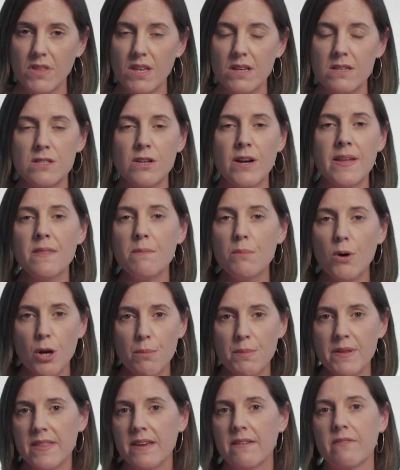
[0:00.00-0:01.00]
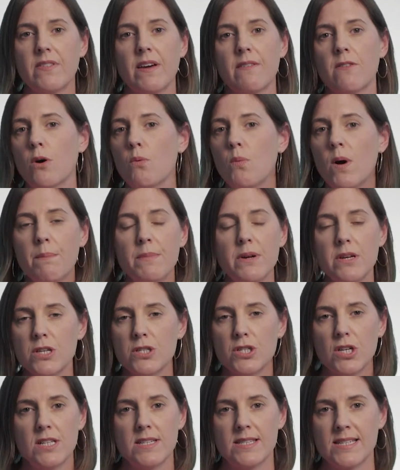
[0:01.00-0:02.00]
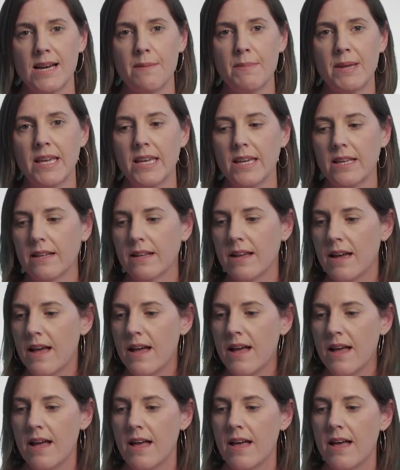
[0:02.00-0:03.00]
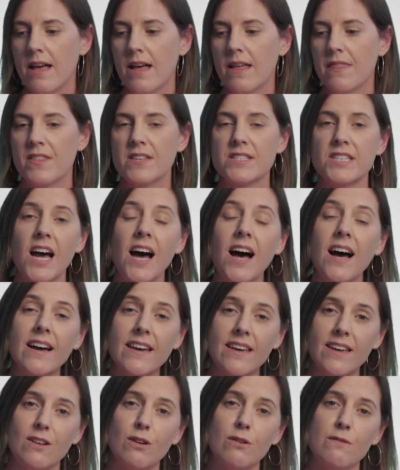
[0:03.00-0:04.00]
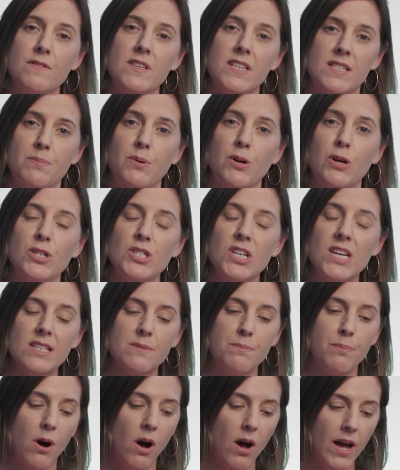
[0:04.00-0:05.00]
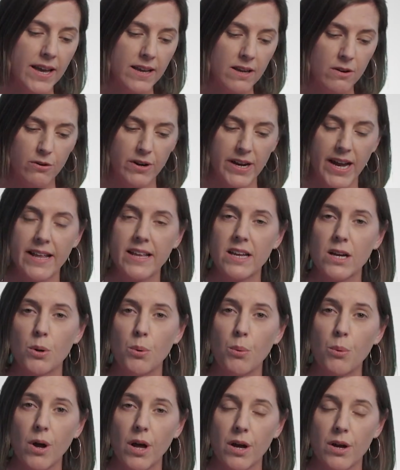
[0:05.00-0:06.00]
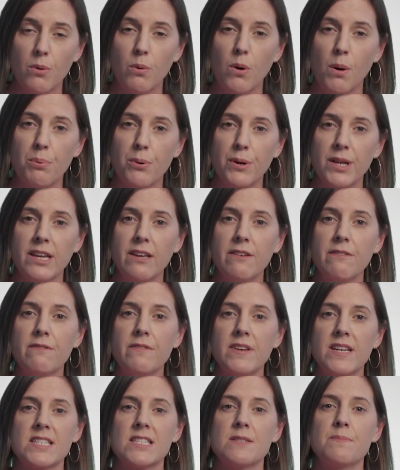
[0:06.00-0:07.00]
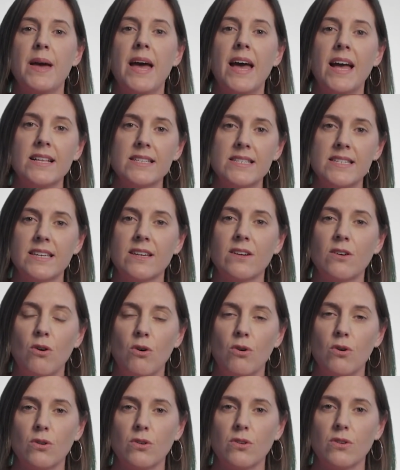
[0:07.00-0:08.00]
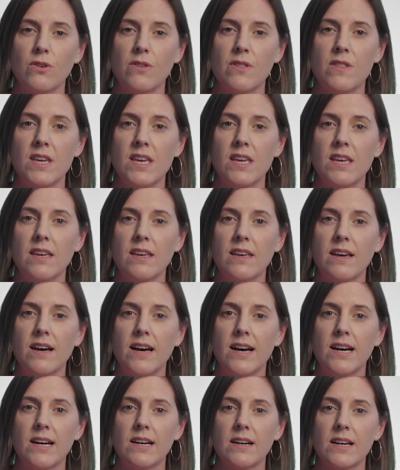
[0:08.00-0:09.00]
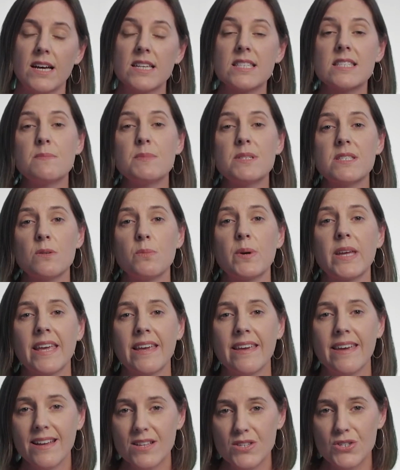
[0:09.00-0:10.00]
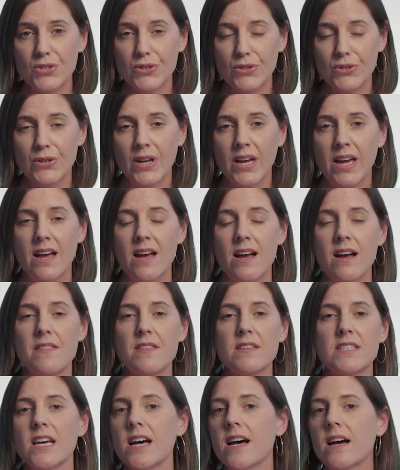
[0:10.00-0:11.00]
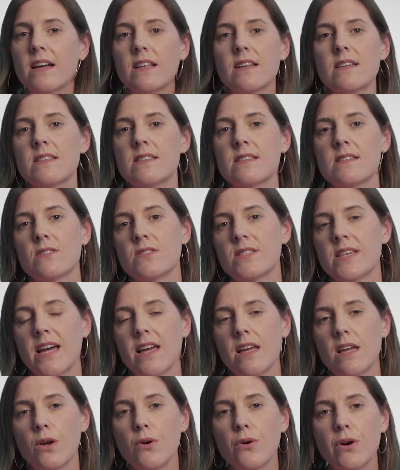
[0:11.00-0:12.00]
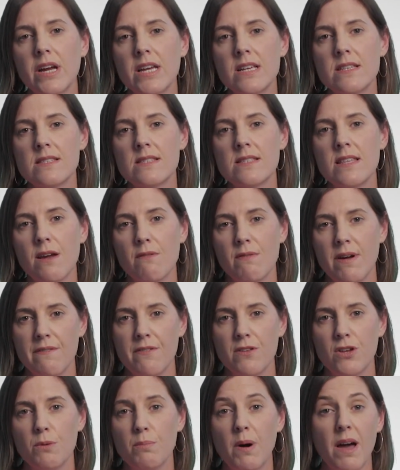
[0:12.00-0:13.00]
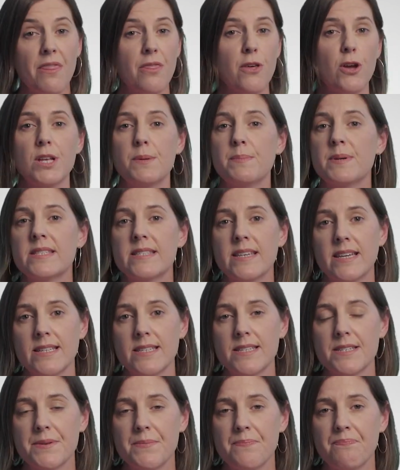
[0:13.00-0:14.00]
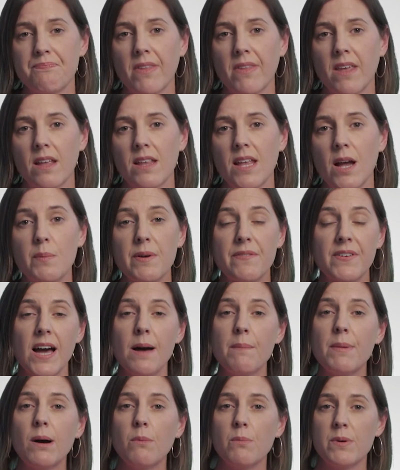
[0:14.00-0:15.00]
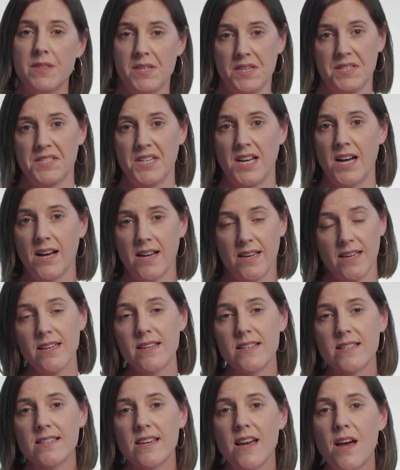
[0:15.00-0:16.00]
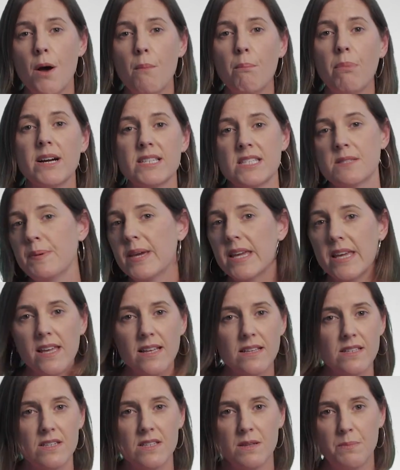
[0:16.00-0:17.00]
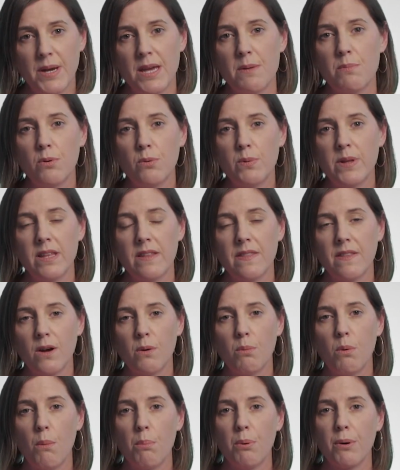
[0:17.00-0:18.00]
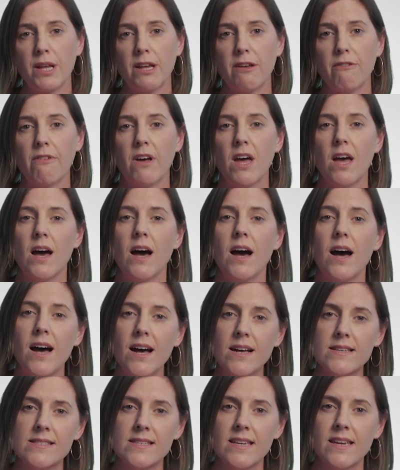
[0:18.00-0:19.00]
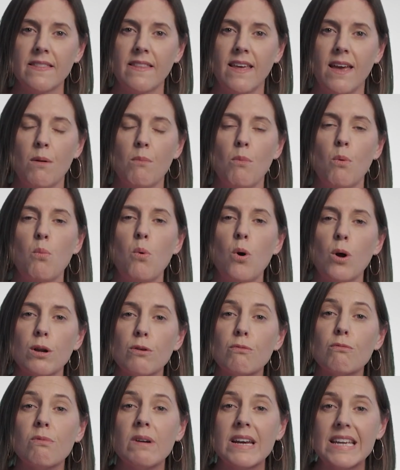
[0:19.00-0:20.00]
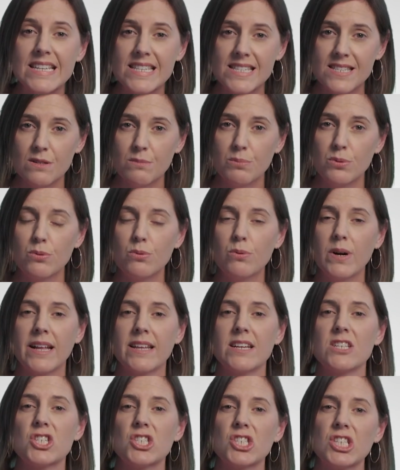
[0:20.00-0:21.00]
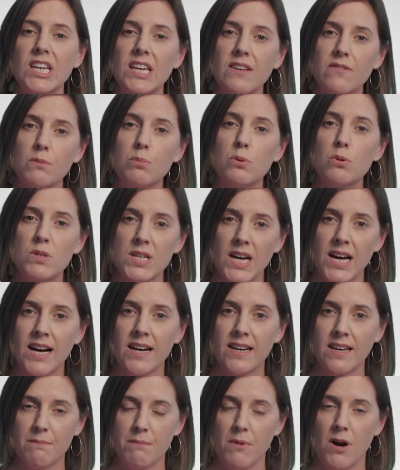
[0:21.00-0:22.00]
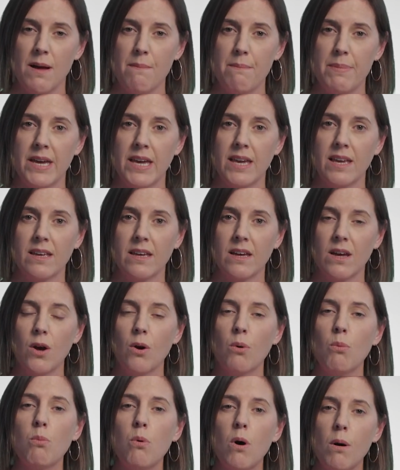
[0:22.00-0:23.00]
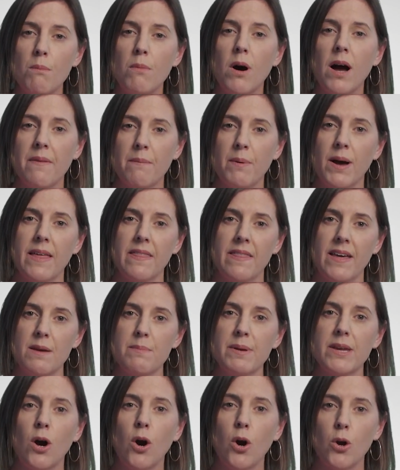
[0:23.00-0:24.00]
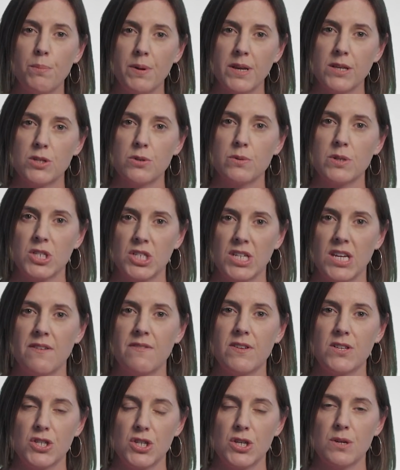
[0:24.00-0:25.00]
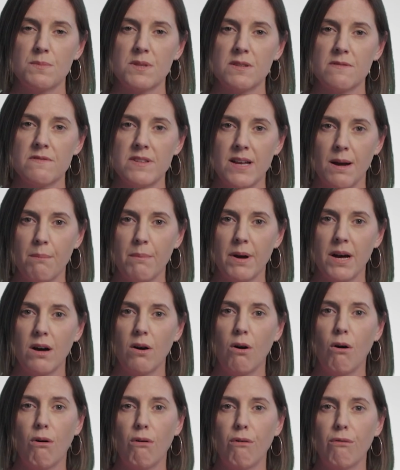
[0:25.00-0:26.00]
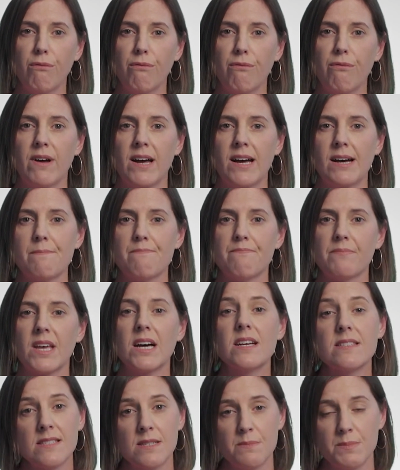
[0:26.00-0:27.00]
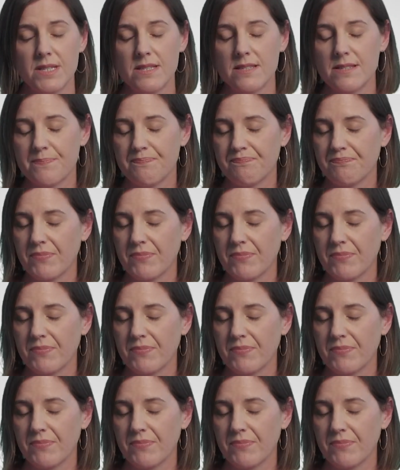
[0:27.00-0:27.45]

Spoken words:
So at the moment, they've got $1 million coming in. The target of this project, by creating a cooperative, expanding on the customers that we can get to, the target is to, say, increase their revenue by 30%. Now, we've come up with this target by speaking to the people within the cooperative, asking them what a reasonable and achievable target might be. What might they be hoping to achieve in terms of number of customers?